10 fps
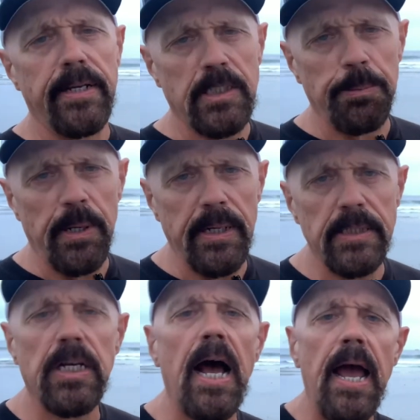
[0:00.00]

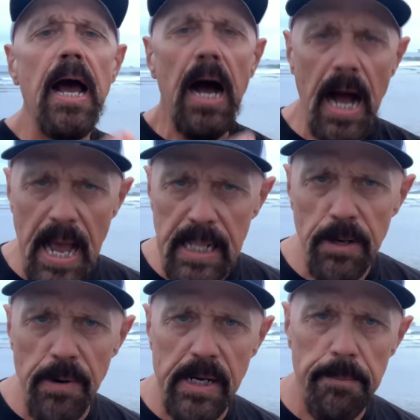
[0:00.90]
experience. I highly
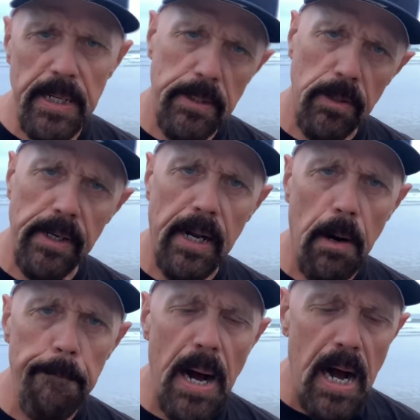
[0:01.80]
recommend you look at
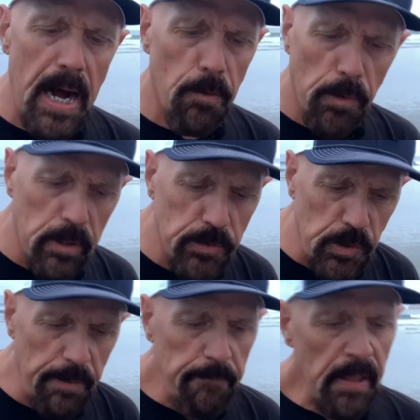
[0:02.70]
our Baja road
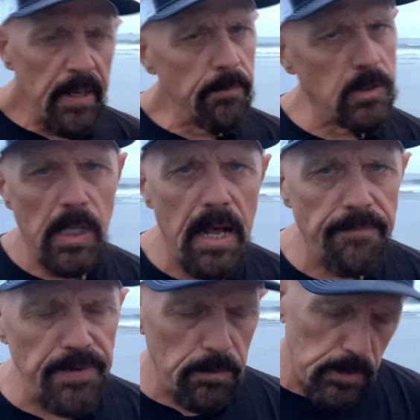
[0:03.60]
trip. It was a lot of
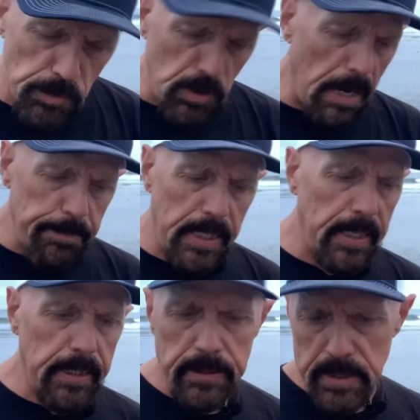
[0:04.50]
fun. We stopped
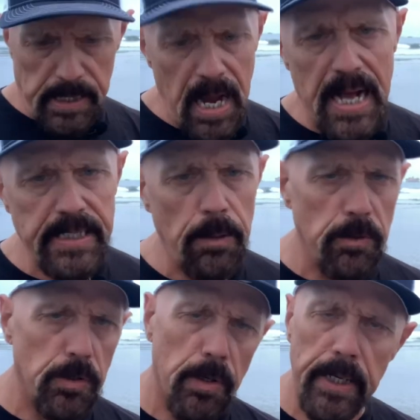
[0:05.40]
in Tecate,
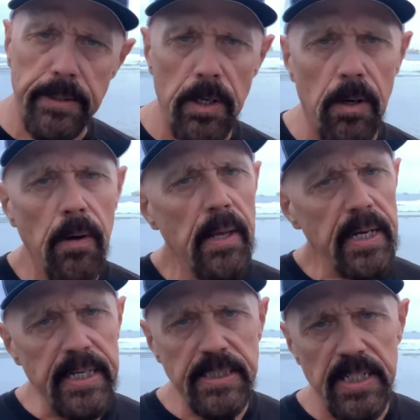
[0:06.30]
Rosarito,
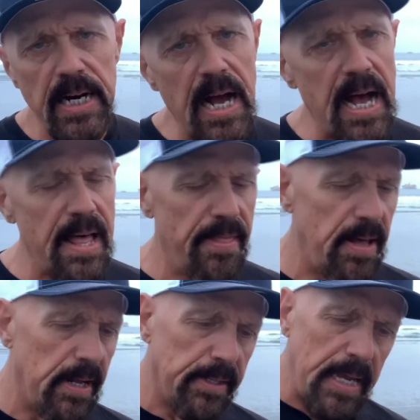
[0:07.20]

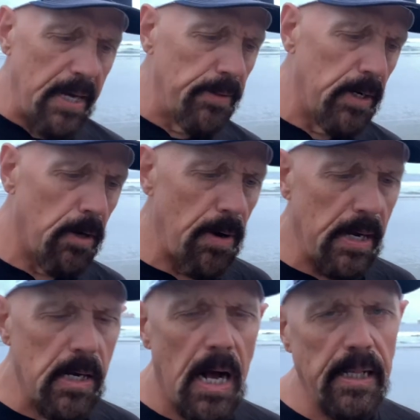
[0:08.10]
Ensenada, and down there
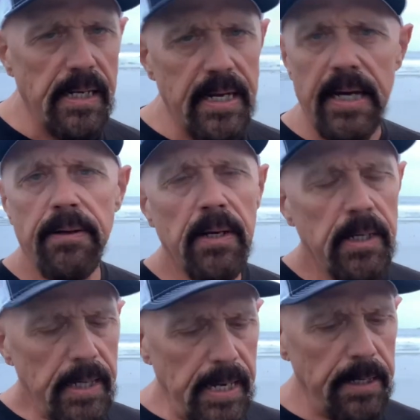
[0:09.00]
around Colonnette,
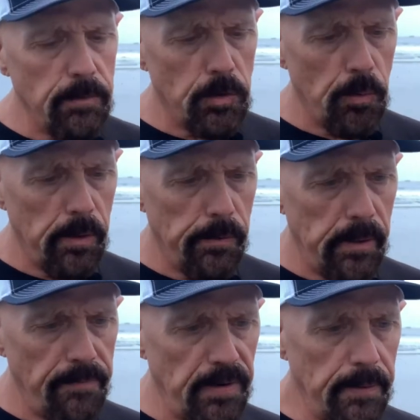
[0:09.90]
and it was really,
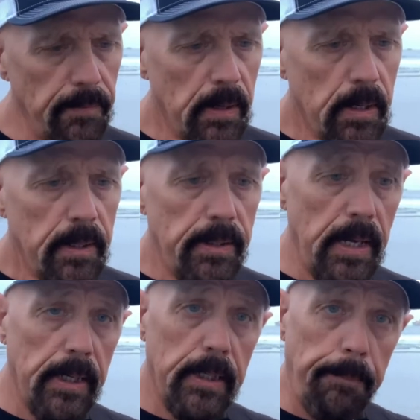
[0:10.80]
really fun.
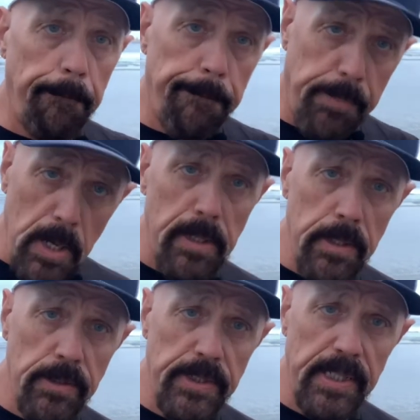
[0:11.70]
The good
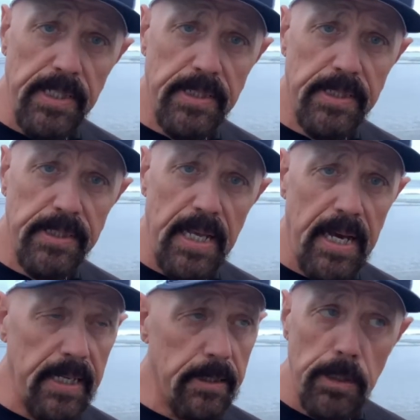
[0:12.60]
news is
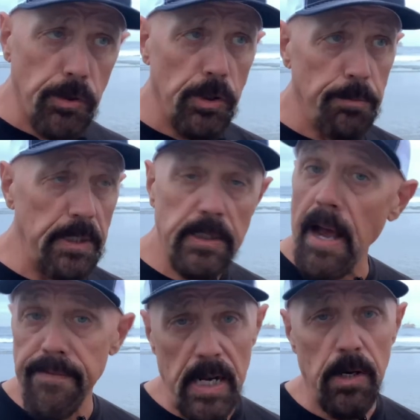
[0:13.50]
that this just means
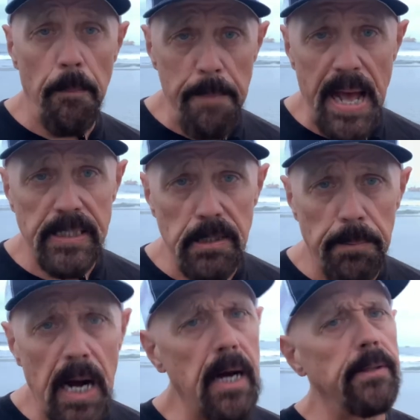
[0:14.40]
I've got to go back to
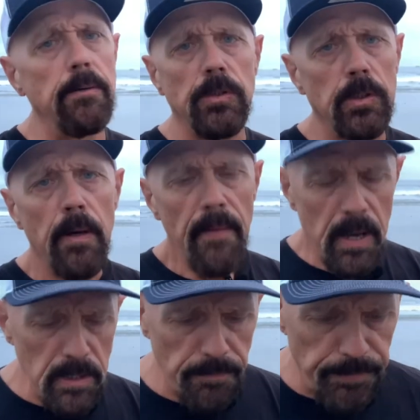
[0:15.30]
Baja. And there was
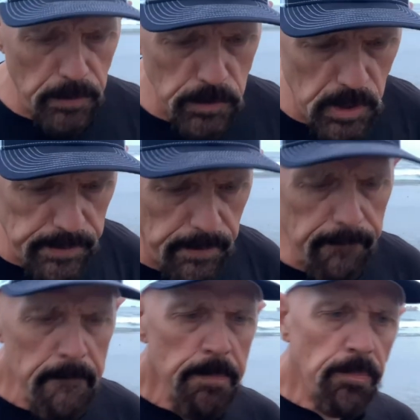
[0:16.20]
other folks on there.
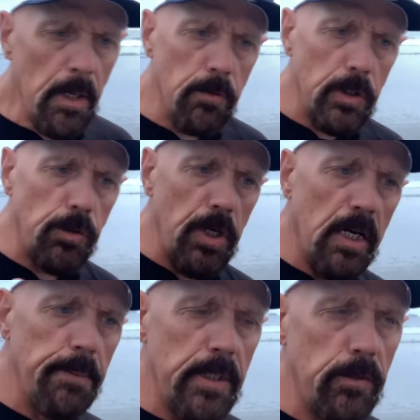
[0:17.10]
There was a
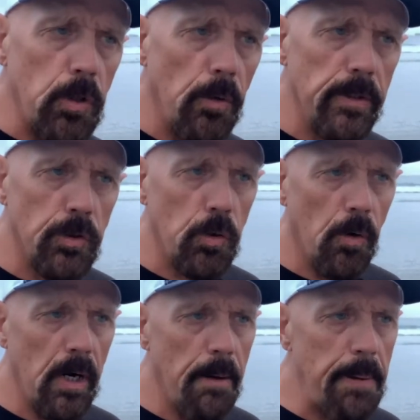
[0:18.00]
gentleman who told the
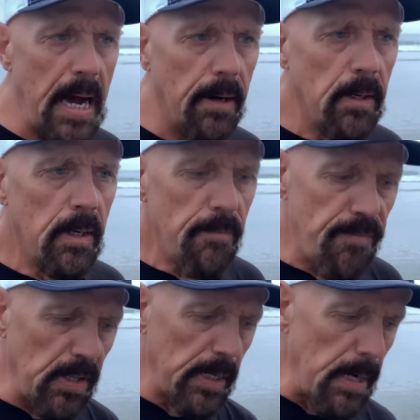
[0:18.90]
story about
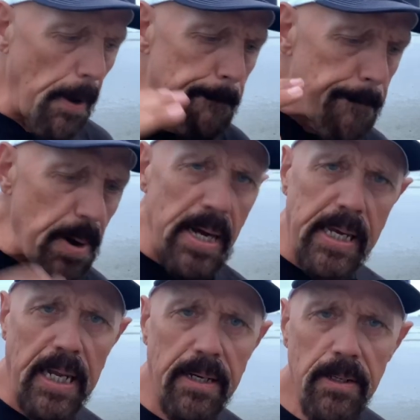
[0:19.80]
filling a bucket